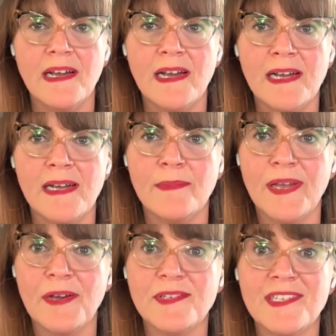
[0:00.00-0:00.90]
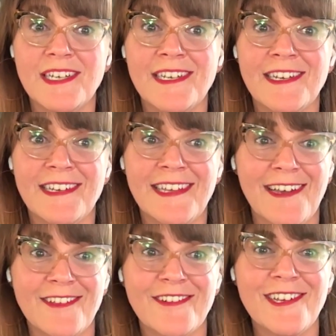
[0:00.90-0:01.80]
We hosted a
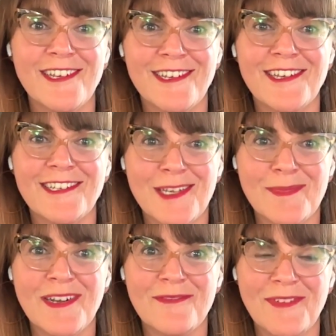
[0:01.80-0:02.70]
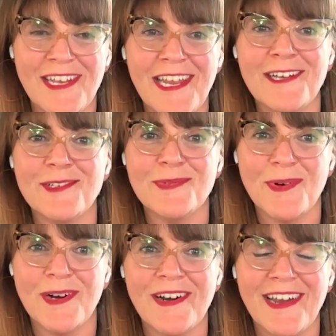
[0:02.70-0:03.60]
gallery exhibit of in-house
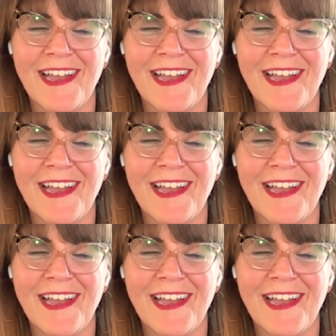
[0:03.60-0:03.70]
work